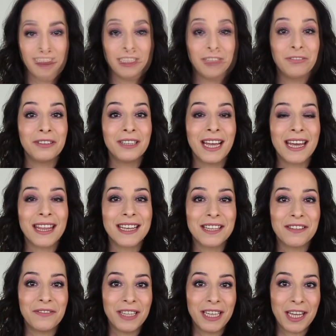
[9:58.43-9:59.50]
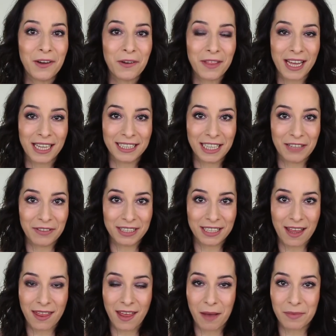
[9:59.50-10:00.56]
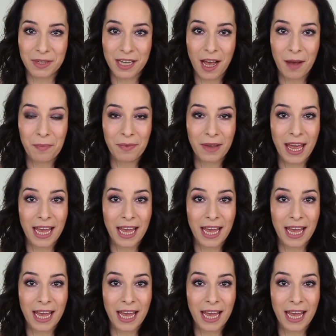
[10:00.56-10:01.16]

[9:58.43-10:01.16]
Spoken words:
If you like this video, then give it a thumbs up,